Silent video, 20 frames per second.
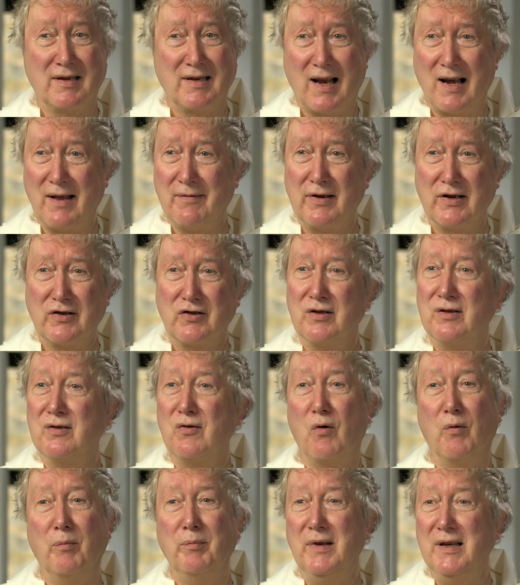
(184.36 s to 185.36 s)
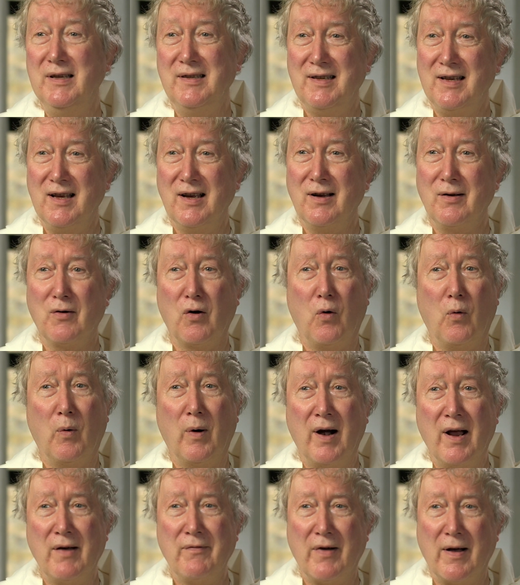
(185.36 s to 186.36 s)
television or media or
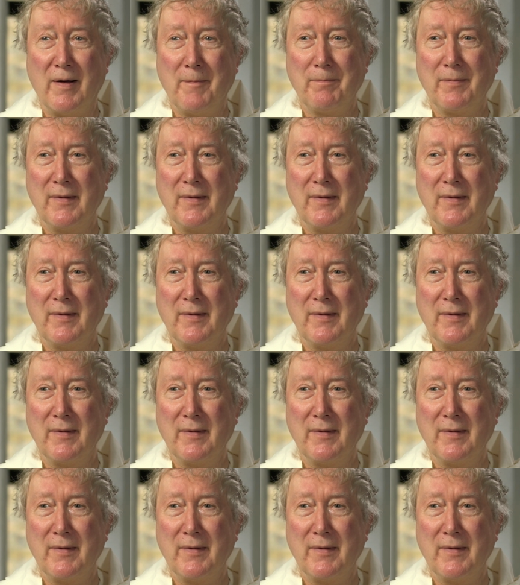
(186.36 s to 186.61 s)
wherever.